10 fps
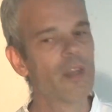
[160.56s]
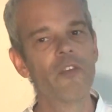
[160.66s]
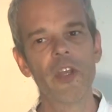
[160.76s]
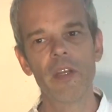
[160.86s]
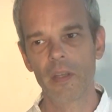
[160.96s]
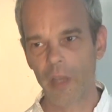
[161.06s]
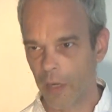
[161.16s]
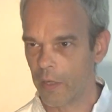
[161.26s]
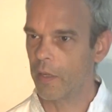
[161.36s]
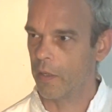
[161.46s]
Then
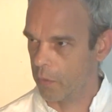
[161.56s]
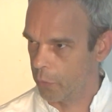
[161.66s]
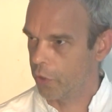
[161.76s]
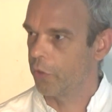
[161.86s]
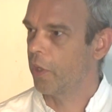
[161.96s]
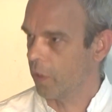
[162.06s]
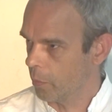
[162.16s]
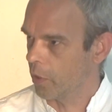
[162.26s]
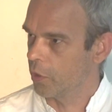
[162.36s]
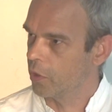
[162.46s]
again, I will think
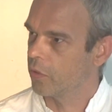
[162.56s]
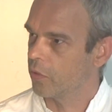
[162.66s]
about it.